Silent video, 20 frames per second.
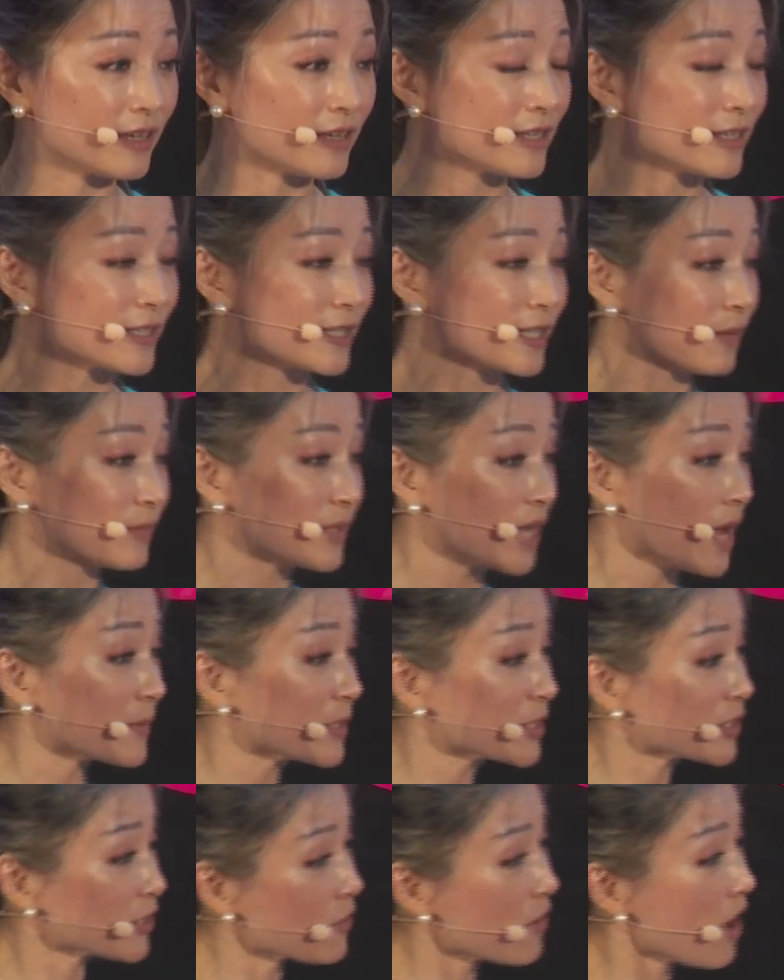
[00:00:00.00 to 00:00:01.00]
sometimes
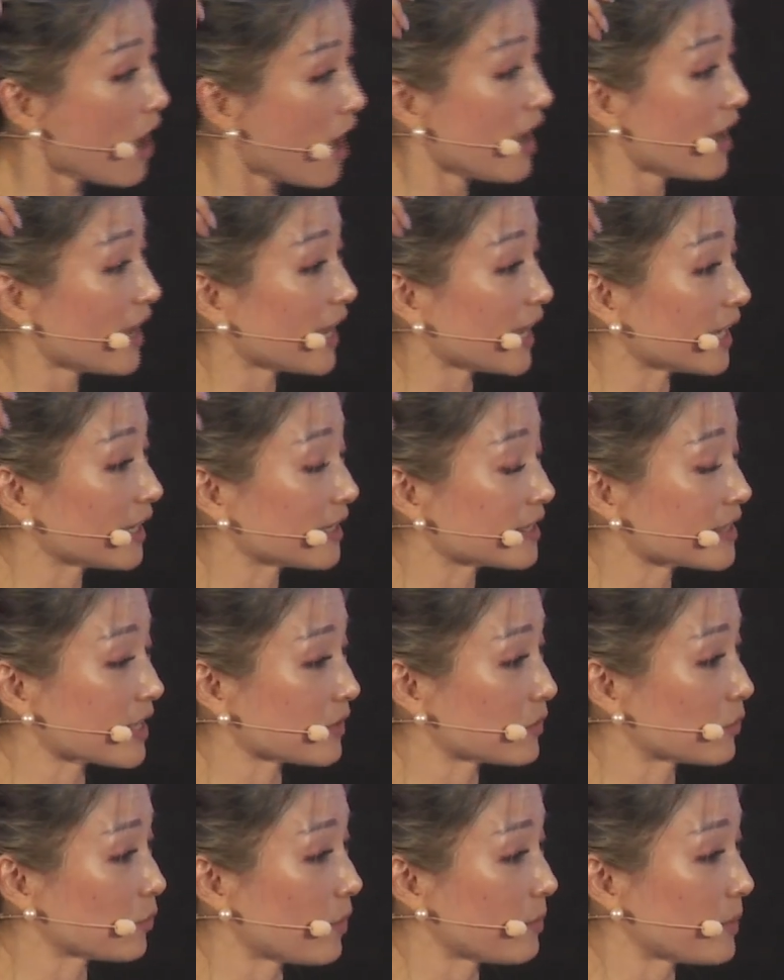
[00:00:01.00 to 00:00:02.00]
so high that
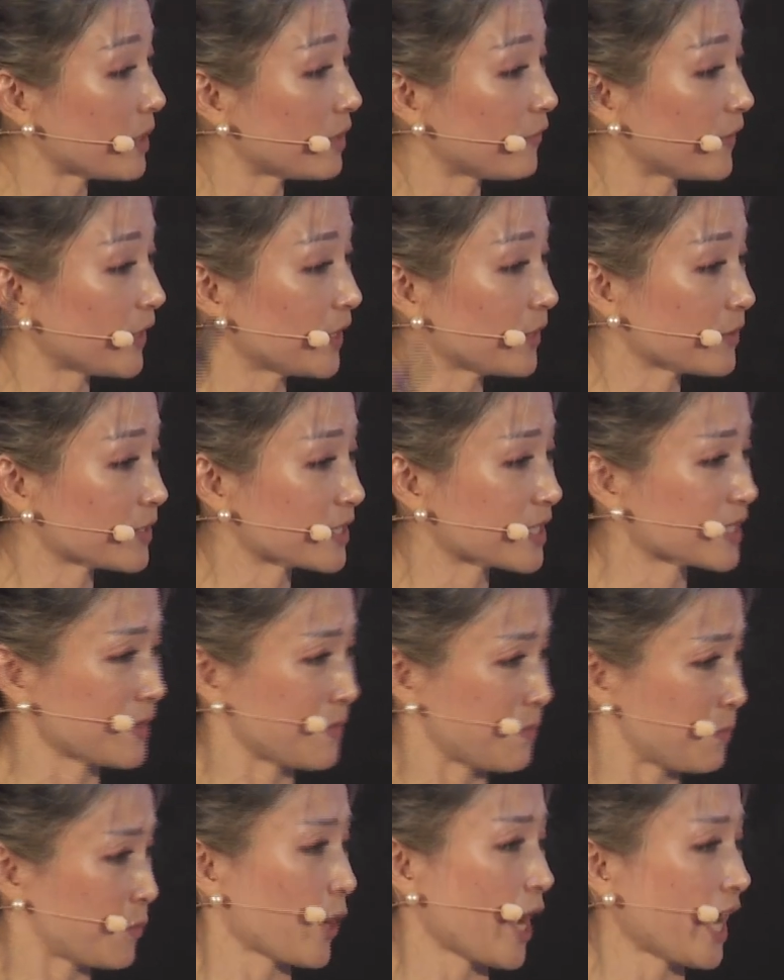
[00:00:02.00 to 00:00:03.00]
a woman feels
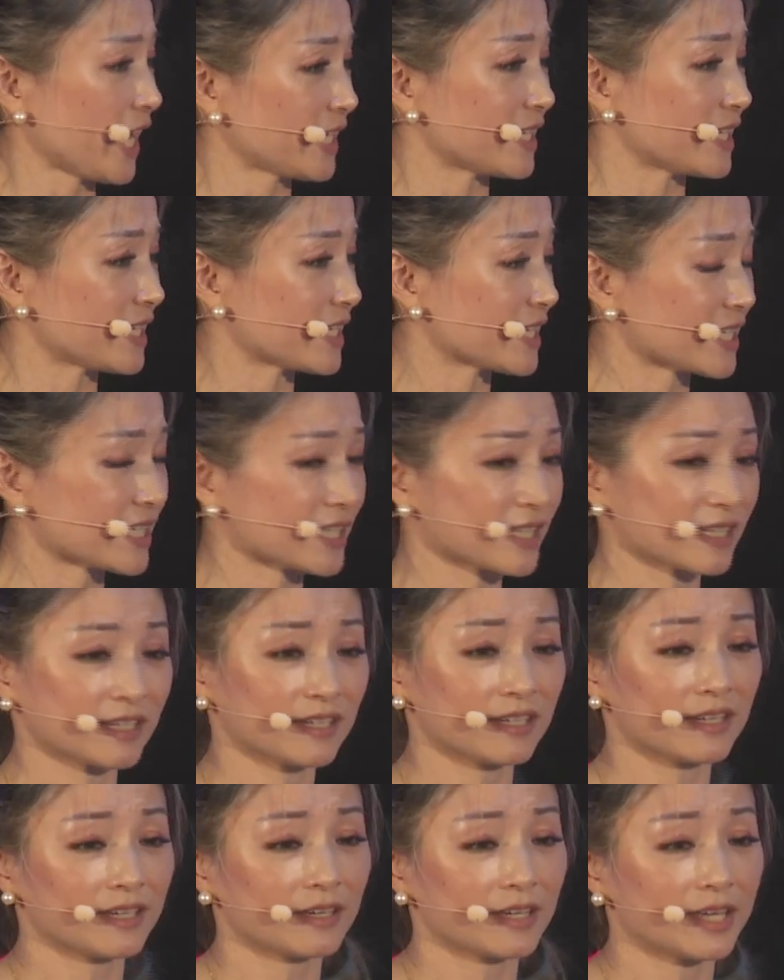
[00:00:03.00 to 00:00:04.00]
pregnant
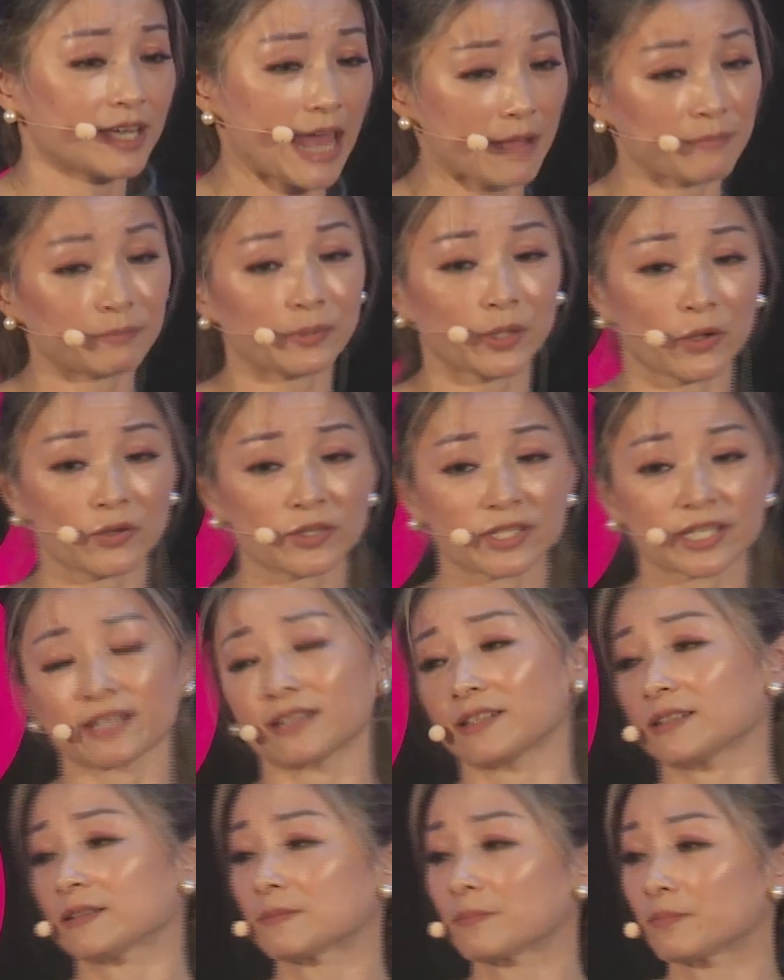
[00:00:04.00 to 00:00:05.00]
and
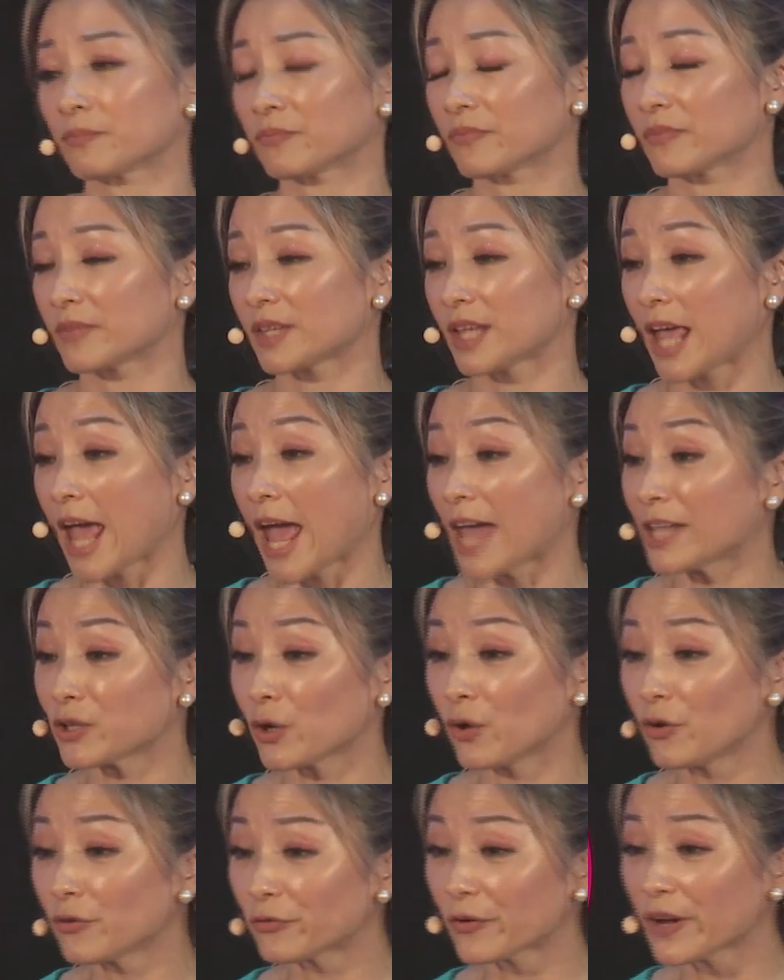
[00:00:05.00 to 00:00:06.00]
bloated. And
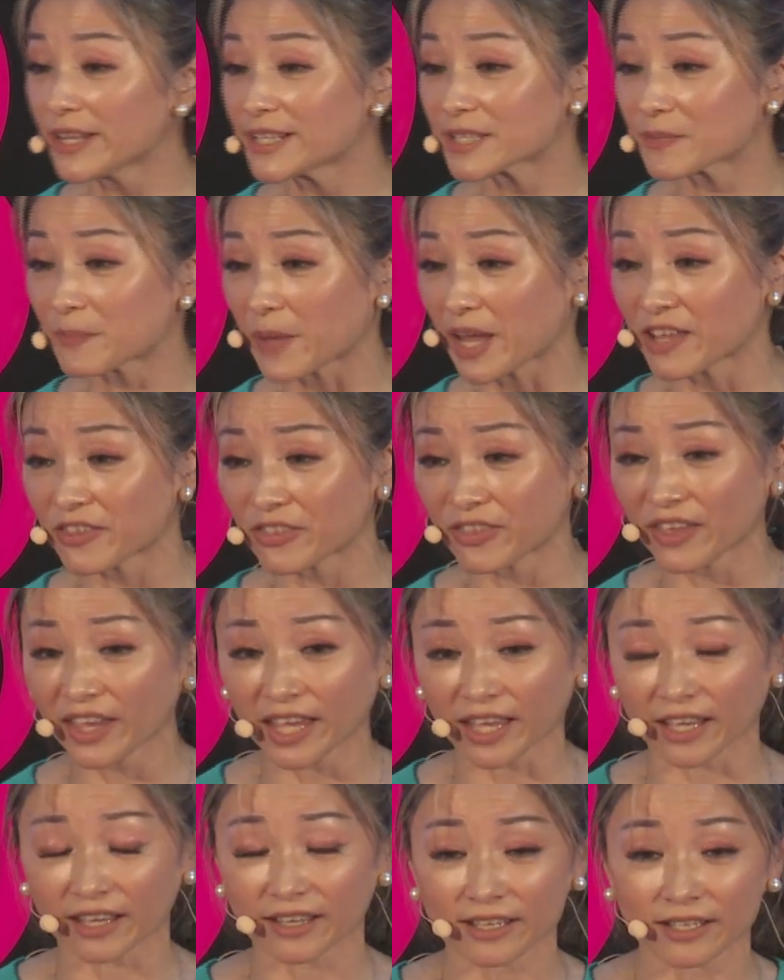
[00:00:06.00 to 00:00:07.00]
your friends may
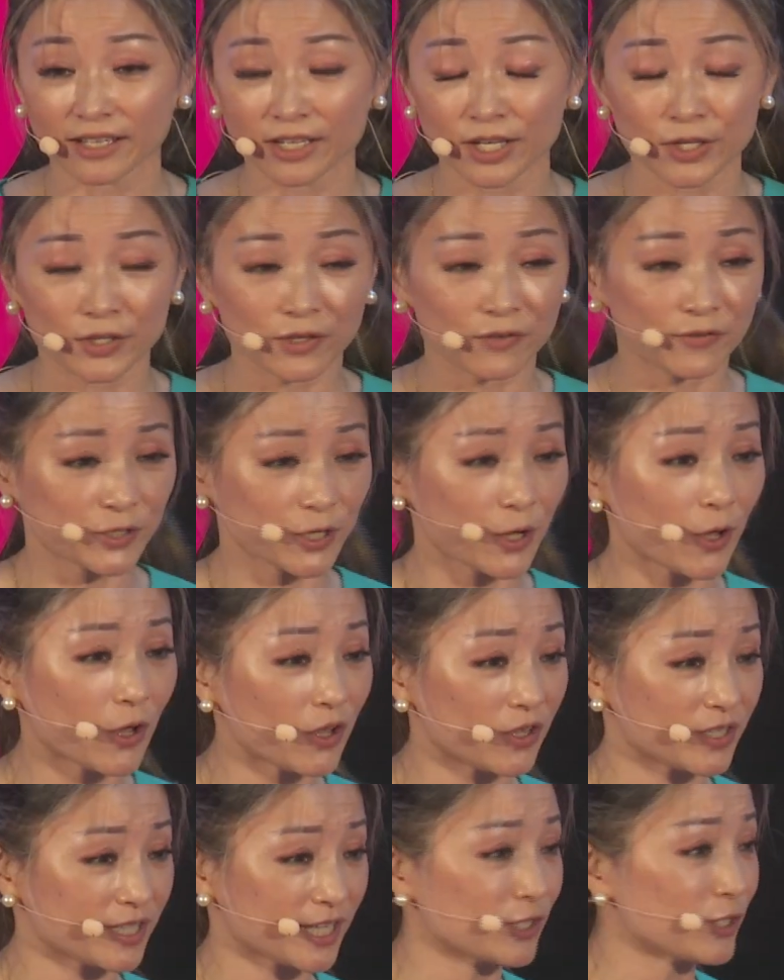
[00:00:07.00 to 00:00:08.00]
think you've
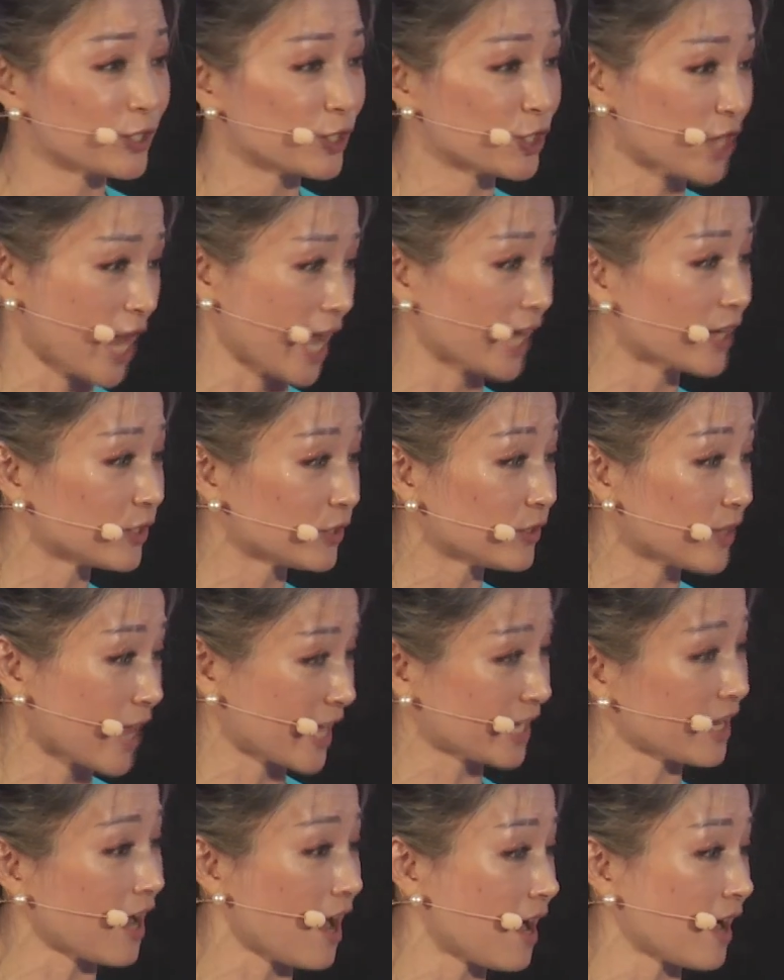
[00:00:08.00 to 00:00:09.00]
turned into Jekyll
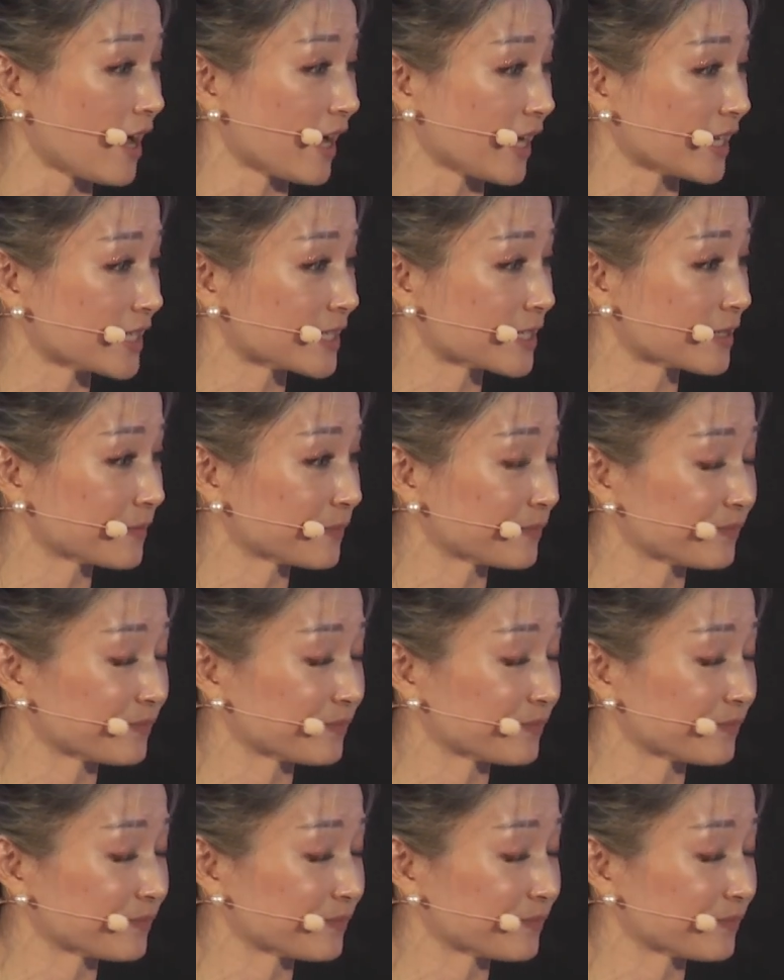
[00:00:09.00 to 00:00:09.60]
and Hyde.